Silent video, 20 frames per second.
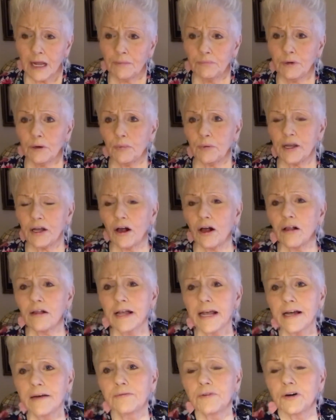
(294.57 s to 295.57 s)
But we all
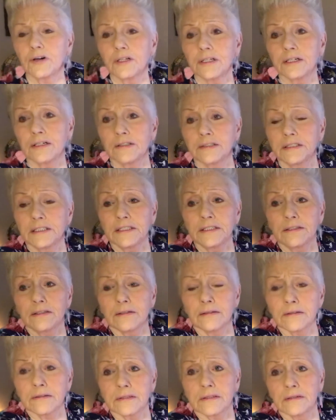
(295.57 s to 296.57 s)
have our little
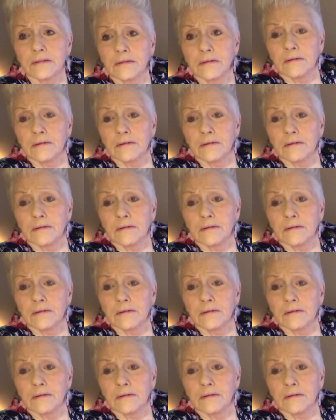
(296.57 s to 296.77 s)
deals.